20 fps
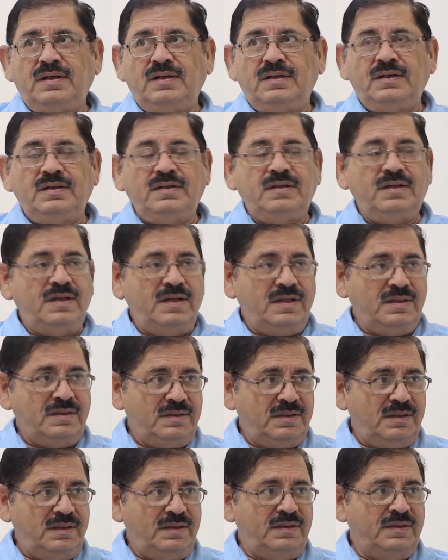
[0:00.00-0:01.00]
on
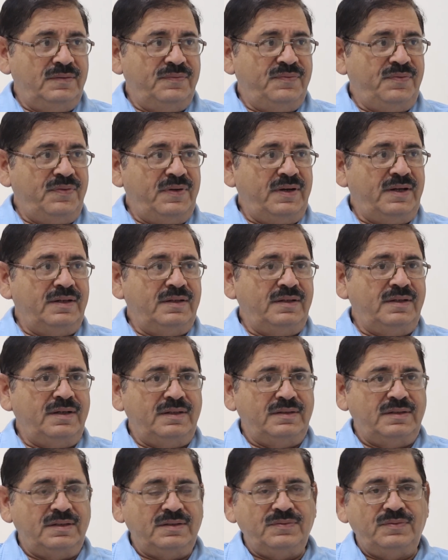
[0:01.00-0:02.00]
international front,
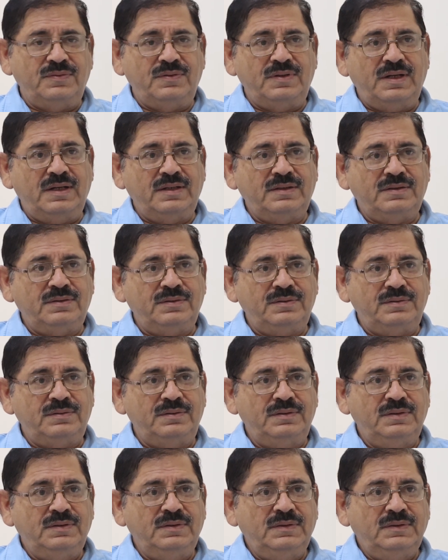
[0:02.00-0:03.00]
I just would like
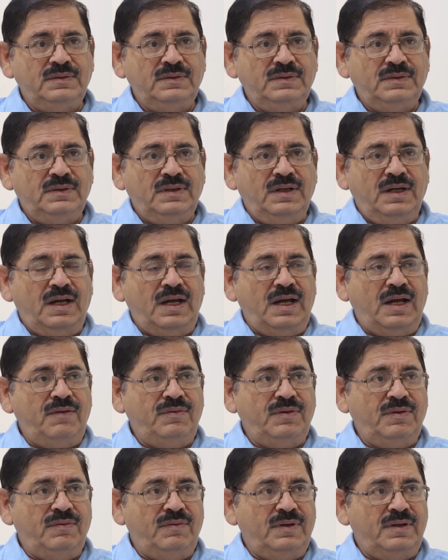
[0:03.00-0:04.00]
to
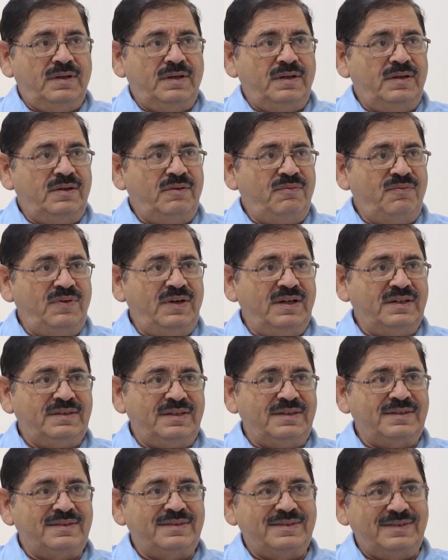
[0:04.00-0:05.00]
have your
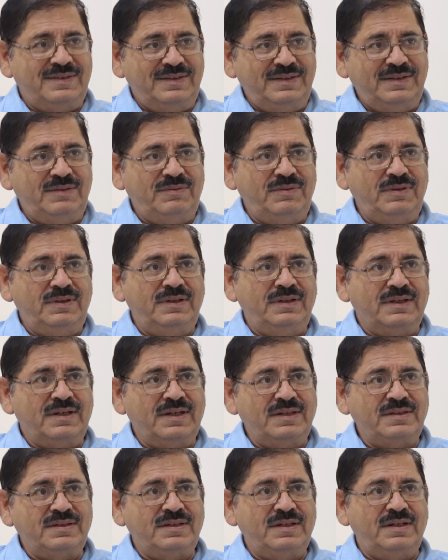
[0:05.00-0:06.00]
reflexes, even
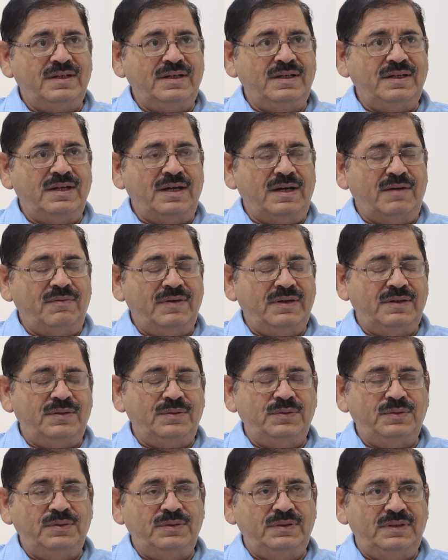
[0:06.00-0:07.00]
considering our
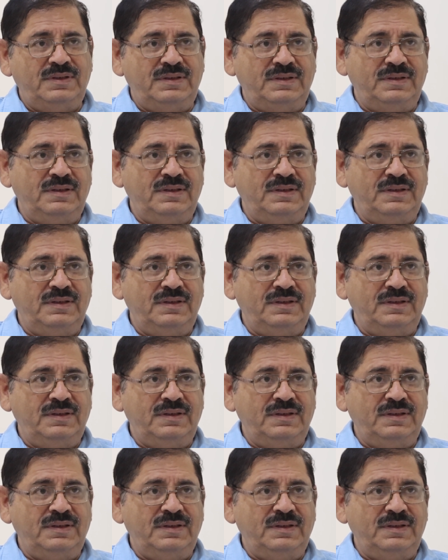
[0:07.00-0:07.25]
own